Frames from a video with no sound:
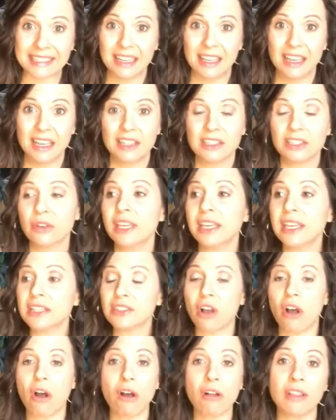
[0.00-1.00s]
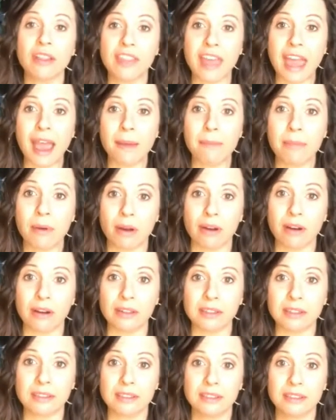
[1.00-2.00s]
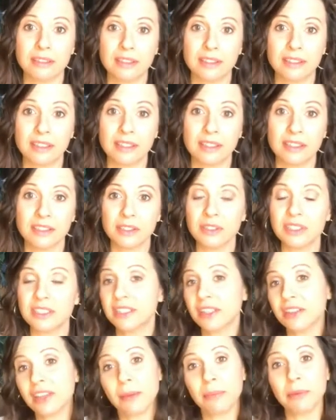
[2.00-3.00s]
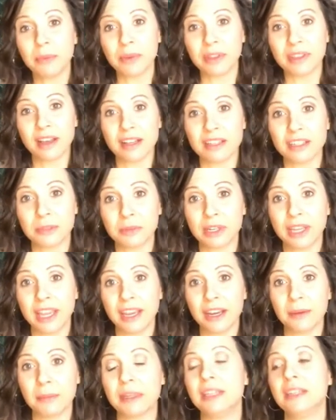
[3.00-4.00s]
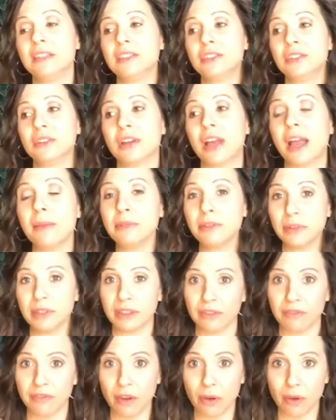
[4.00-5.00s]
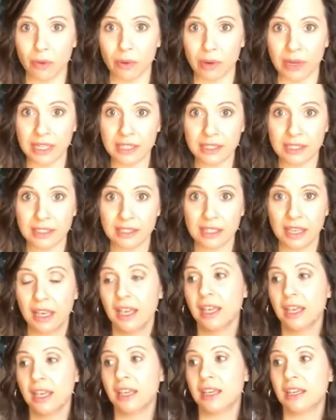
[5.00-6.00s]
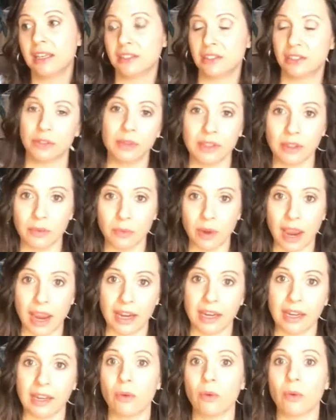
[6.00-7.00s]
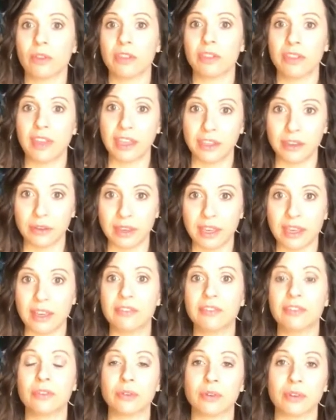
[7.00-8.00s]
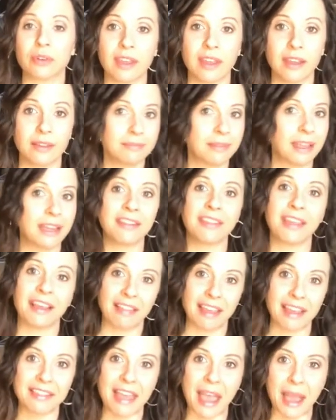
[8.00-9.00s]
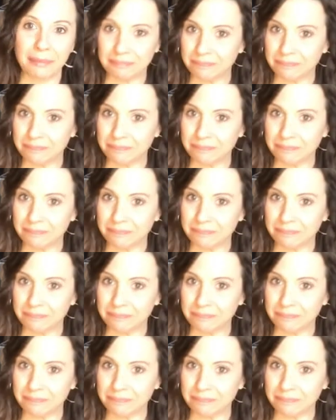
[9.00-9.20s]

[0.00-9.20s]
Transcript: So he gets all of that part. So he's still helping with customer care, but I'm doing the voice. He's doing the writing or the thank you gifts or anything like that.